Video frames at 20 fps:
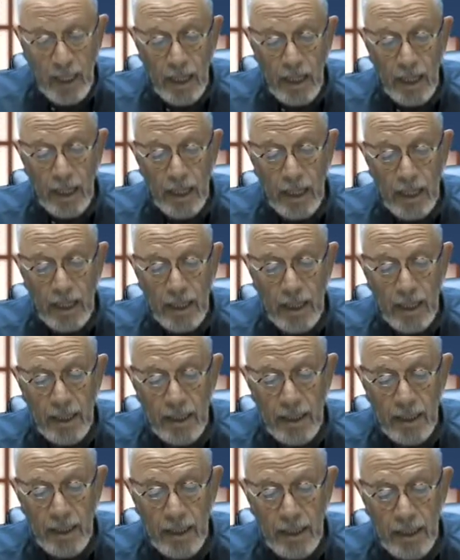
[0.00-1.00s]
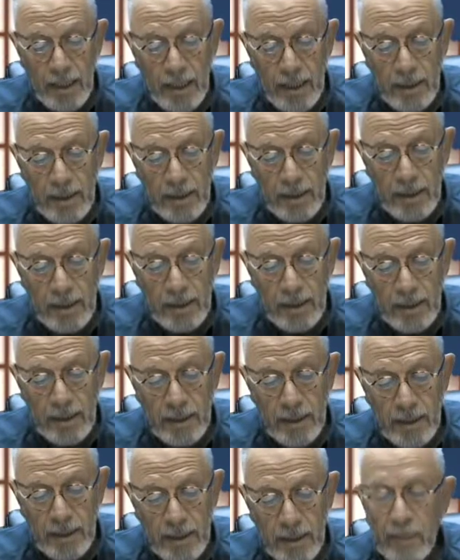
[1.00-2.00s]
Uh,
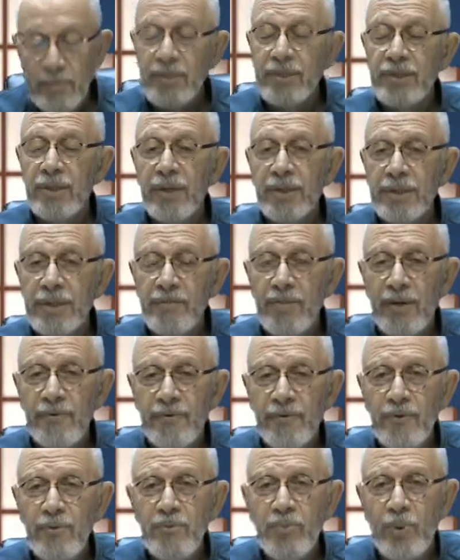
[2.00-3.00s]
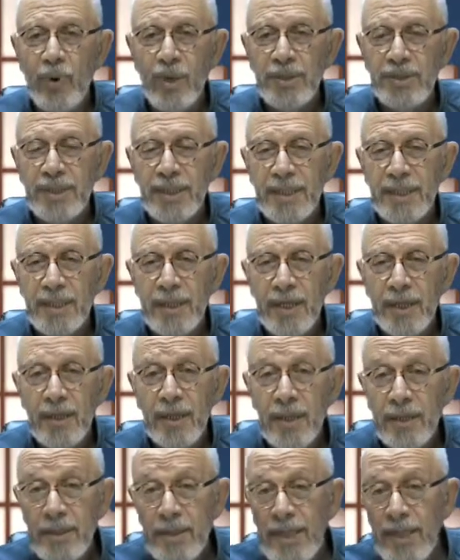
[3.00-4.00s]
I'm going to talk to you about food poisoning now.
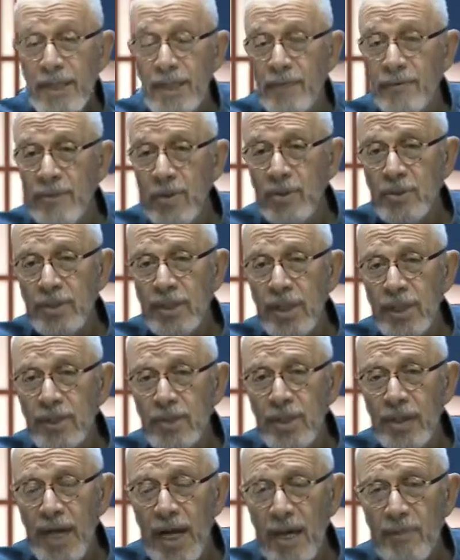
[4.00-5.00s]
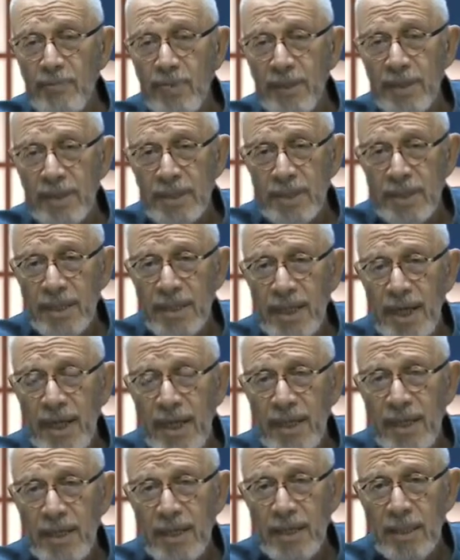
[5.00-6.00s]
Neither of those things should happen
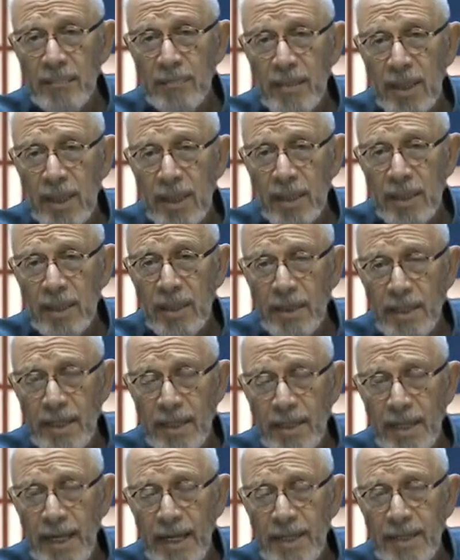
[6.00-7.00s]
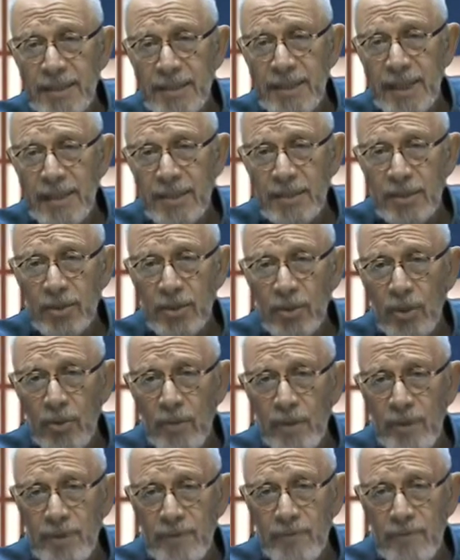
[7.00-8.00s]
today in America. In the United States, there's no
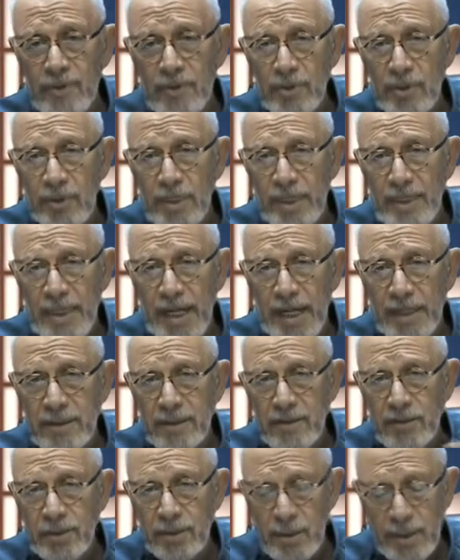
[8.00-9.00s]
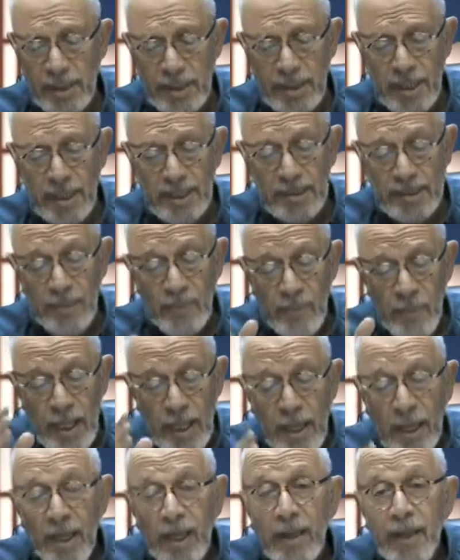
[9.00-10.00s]
reason for dirty doctors, dirty dentists.
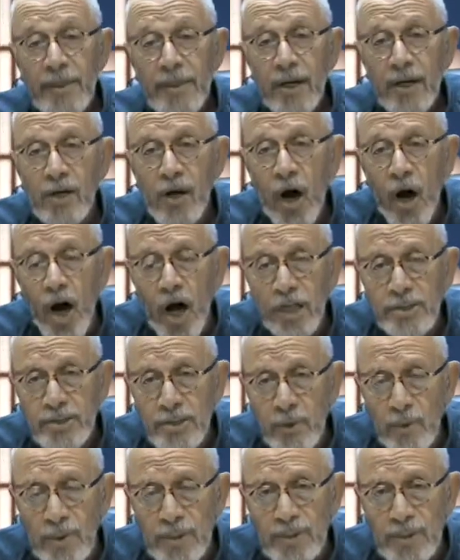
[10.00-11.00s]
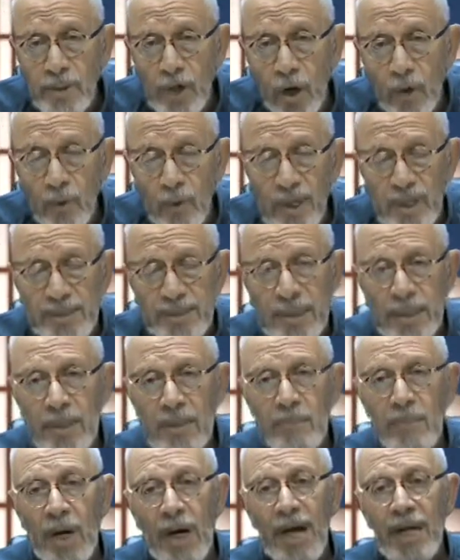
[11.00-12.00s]
There also is no reason,
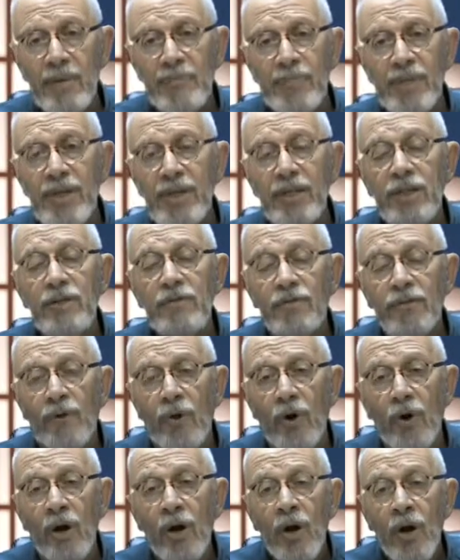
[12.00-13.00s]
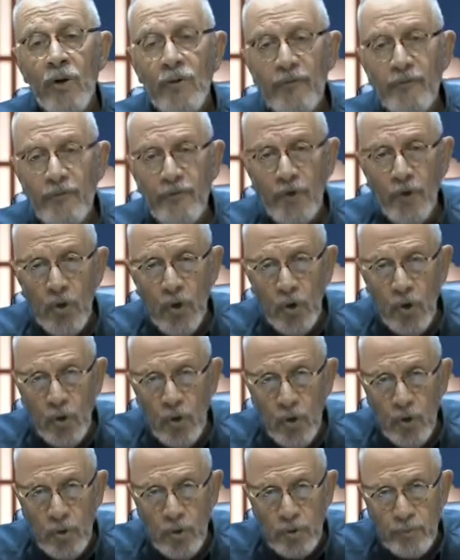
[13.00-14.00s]
in my opinion, for
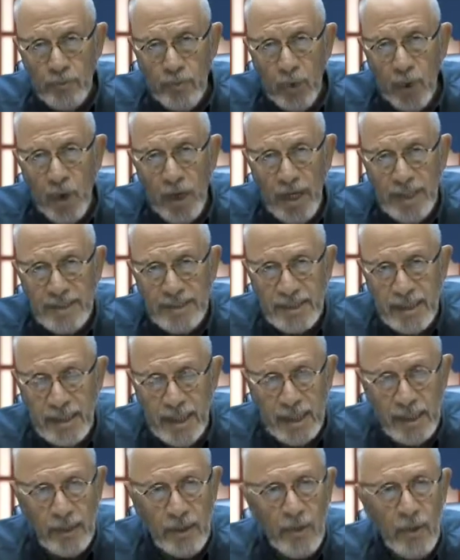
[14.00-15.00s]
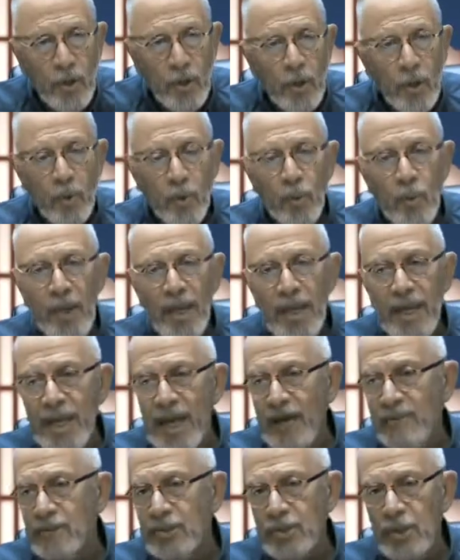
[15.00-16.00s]
food poisoning. We
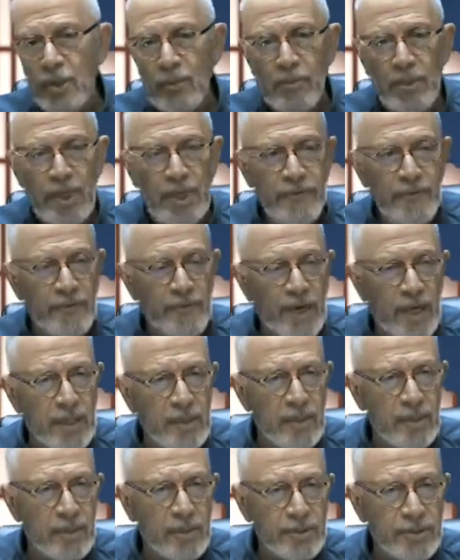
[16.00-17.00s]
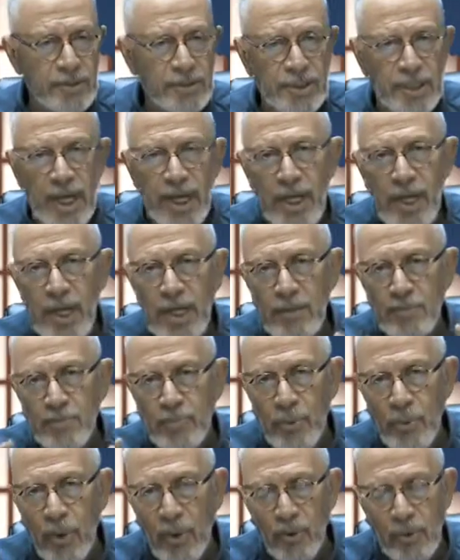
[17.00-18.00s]
have so many federal, state
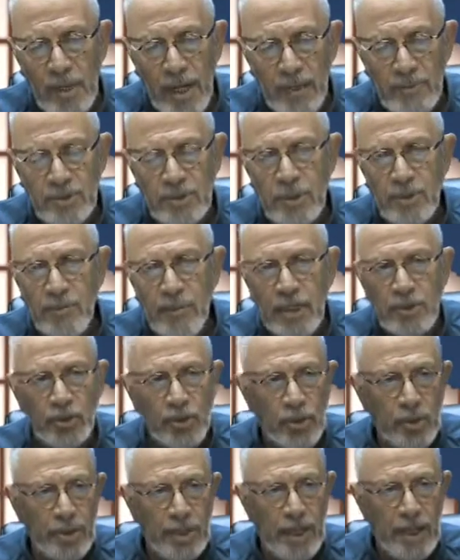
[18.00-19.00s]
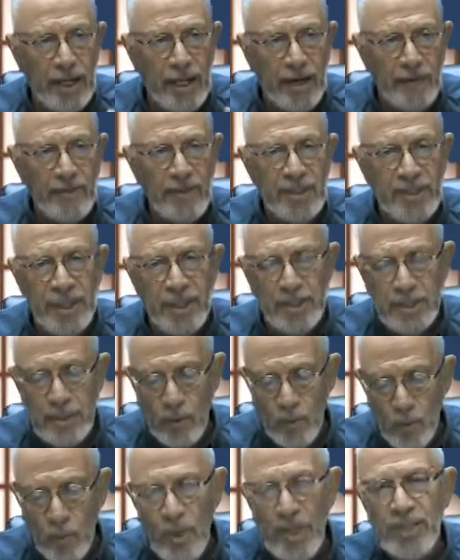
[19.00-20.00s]
programs to make sure that everything
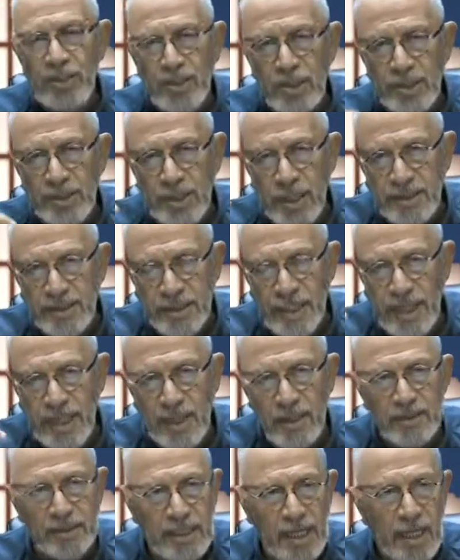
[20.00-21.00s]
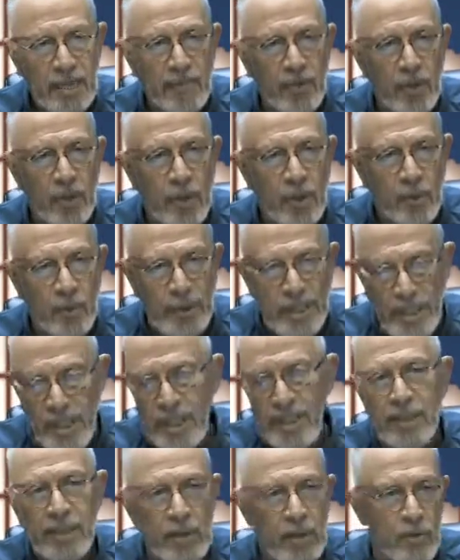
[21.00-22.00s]
that reaches us at our table or we
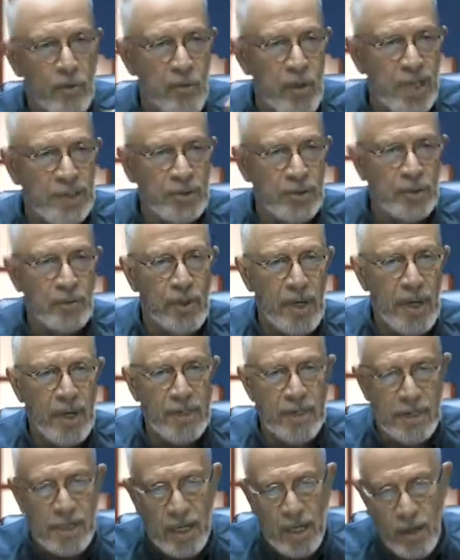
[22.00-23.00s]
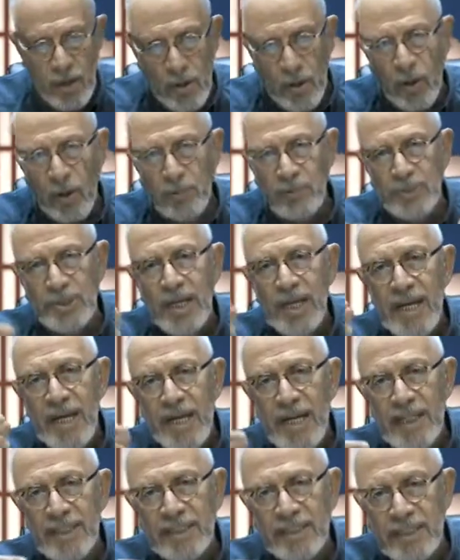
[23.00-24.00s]
eat in a restaurant, in our homes,
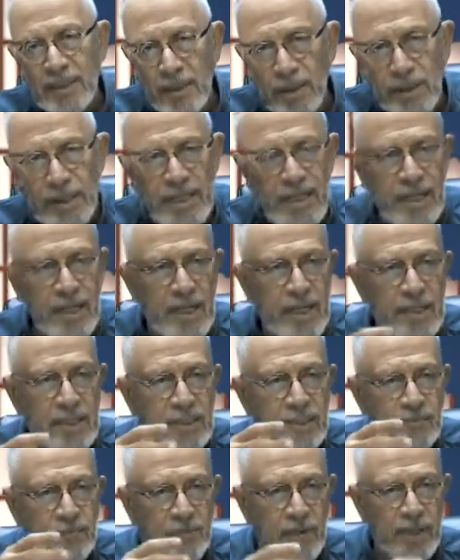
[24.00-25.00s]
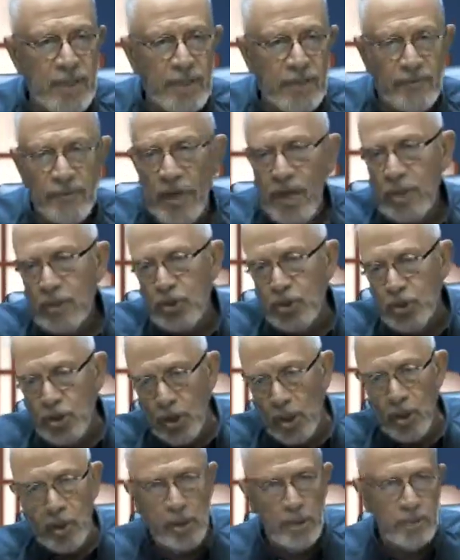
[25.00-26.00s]
is clean, is free of
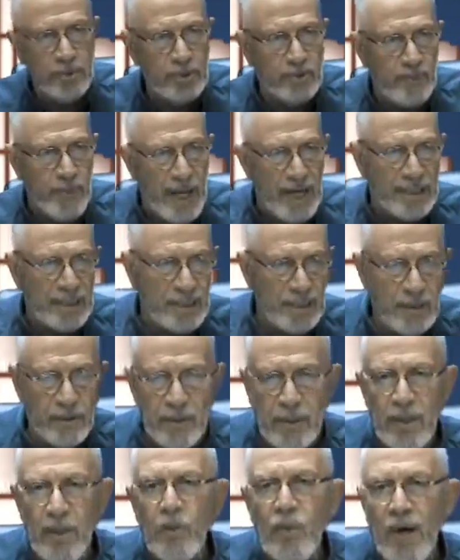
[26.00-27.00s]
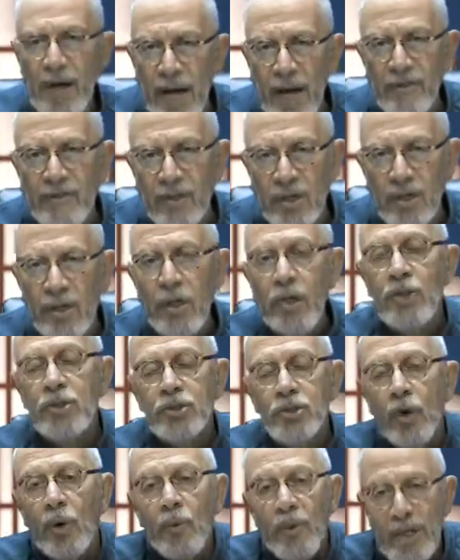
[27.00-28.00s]
germs, bacteria, whatever,
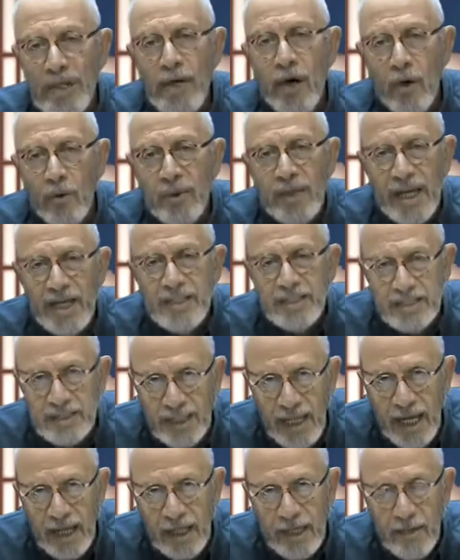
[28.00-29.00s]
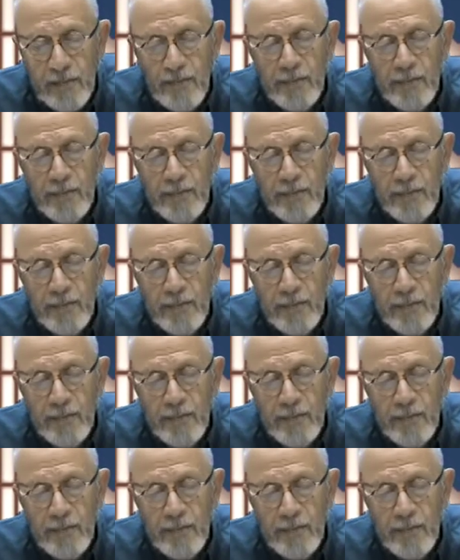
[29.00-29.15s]
so we don't get sick.